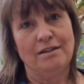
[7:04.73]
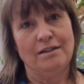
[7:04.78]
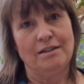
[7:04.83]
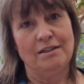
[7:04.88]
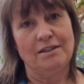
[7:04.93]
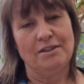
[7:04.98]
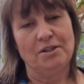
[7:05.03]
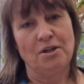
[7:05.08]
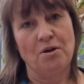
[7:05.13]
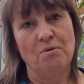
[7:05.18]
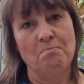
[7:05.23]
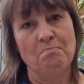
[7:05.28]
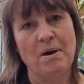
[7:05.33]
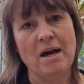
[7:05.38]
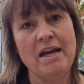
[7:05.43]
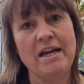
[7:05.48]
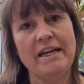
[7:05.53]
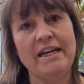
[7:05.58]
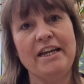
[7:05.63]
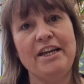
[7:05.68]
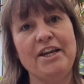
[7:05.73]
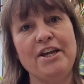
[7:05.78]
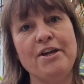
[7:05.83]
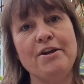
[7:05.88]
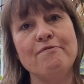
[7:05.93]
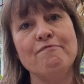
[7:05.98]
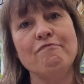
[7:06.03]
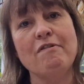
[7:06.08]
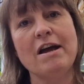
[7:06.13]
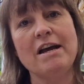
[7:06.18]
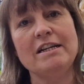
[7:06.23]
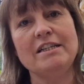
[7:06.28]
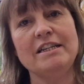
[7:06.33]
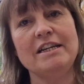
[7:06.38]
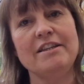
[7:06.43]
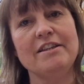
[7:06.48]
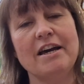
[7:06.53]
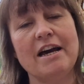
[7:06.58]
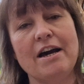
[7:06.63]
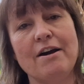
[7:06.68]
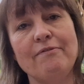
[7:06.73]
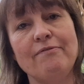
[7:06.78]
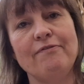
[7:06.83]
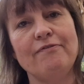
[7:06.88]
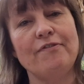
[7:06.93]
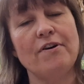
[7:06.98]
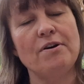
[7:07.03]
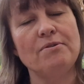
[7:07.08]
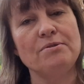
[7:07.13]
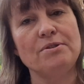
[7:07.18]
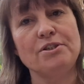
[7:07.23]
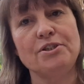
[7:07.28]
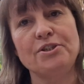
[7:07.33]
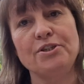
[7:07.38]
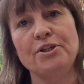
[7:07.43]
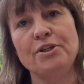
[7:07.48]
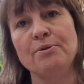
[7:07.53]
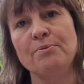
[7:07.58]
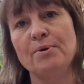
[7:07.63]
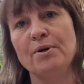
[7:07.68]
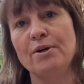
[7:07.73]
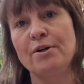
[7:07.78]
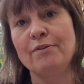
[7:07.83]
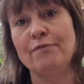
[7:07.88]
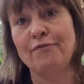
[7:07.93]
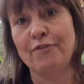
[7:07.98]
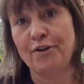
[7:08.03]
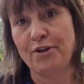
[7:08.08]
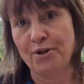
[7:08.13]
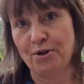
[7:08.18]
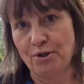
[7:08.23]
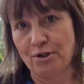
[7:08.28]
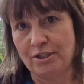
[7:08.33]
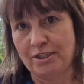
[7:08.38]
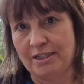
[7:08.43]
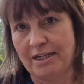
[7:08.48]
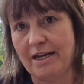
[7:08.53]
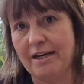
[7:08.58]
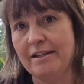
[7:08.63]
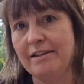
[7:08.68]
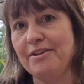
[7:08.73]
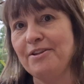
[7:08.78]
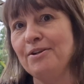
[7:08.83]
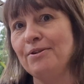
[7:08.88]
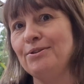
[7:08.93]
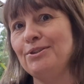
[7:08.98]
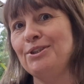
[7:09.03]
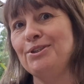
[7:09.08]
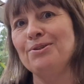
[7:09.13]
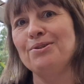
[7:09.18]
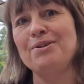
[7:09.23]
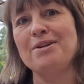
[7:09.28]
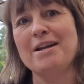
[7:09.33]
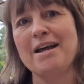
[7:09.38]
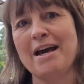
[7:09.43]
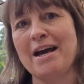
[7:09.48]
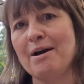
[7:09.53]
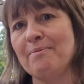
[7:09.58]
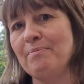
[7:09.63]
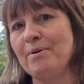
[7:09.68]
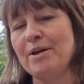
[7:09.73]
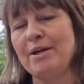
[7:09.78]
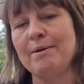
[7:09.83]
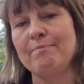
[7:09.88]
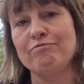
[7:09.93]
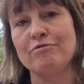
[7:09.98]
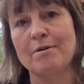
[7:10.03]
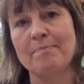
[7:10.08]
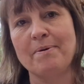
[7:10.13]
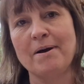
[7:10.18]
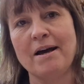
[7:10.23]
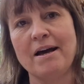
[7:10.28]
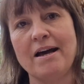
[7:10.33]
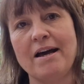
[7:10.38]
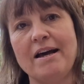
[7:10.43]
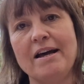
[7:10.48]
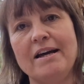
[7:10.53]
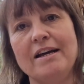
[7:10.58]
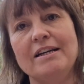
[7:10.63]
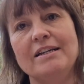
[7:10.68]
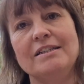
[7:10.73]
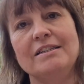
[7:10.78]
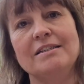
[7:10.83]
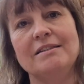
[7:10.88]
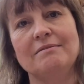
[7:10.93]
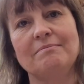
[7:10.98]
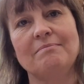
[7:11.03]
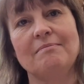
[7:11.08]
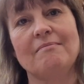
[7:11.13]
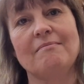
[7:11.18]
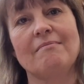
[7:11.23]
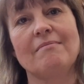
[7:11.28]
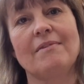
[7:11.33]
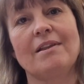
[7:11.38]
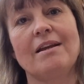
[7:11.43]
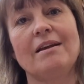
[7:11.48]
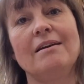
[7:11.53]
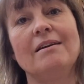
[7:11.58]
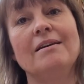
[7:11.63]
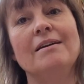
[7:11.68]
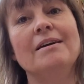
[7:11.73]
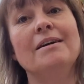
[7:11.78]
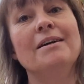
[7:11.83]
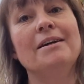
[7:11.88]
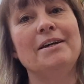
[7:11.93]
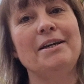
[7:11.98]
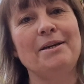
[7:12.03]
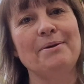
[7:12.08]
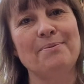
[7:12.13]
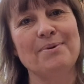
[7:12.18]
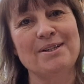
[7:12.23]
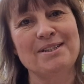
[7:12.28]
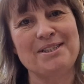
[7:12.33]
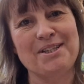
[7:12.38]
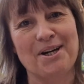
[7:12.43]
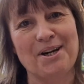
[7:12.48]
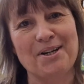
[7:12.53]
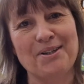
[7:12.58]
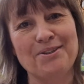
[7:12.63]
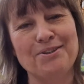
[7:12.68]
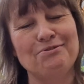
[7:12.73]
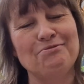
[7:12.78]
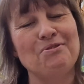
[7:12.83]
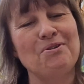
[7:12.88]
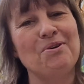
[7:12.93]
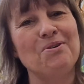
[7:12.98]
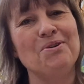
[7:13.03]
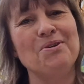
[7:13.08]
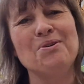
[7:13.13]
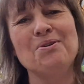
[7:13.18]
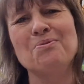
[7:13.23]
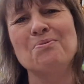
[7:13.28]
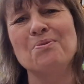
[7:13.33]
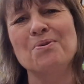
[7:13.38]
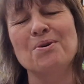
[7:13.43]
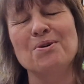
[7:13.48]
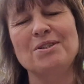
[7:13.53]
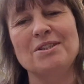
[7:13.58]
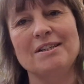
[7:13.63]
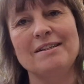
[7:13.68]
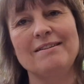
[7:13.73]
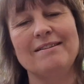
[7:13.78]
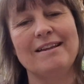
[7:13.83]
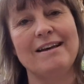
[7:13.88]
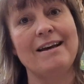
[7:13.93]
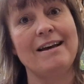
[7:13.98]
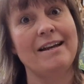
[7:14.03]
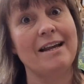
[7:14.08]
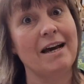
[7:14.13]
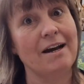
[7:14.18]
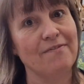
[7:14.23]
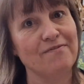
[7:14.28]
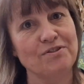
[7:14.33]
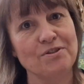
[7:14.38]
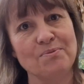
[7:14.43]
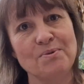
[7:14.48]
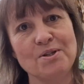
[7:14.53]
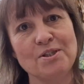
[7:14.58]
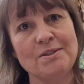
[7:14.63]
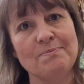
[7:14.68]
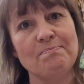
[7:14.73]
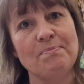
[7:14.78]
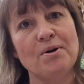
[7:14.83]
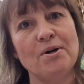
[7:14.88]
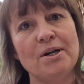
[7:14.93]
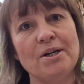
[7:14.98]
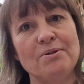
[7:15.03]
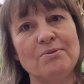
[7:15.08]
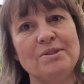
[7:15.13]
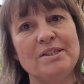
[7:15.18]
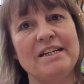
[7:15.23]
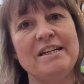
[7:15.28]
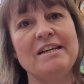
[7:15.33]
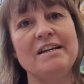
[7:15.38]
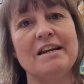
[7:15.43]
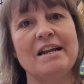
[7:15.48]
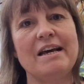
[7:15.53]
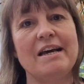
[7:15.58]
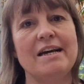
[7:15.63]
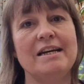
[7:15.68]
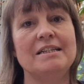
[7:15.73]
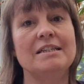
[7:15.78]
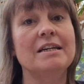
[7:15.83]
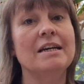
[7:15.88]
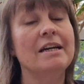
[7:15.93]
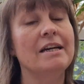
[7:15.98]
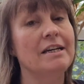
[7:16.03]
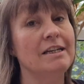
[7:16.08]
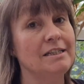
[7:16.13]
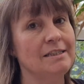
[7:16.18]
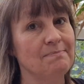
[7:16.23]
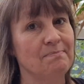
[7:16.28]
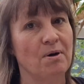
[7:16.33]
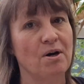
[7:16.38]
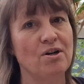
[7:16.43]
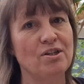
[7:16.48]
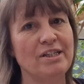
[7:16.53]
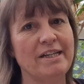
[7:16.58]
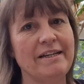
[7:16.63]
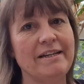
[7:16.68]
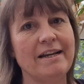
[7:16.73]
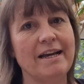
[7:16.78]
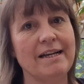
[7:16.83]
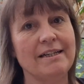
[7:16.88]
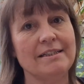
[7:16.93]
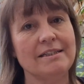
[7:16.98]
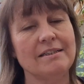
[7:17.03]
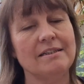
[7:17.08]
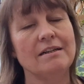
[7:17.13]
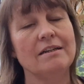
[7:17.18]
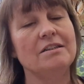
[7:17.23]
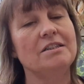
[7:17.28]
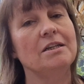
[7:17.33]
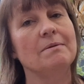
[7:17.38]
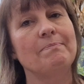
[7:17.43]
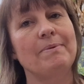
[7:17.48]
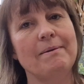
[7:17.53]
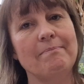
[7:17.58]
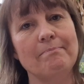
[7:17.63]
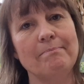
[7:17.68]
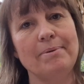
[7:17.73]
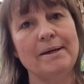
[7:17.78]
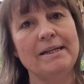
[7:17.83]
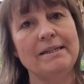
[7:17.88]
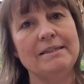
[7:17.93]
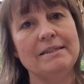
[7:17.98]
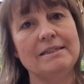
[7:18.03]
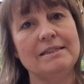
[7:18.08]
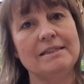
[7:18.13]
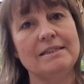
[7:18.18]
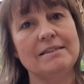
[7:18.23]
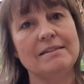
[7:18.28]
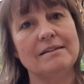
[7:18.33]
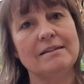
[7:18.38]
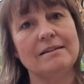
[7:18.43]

"So make ye ready, thou false steward, for your death you should now be prepared." He was hung, drawn and quartered then, afterwards boiled in lead, his body next cut up in bits.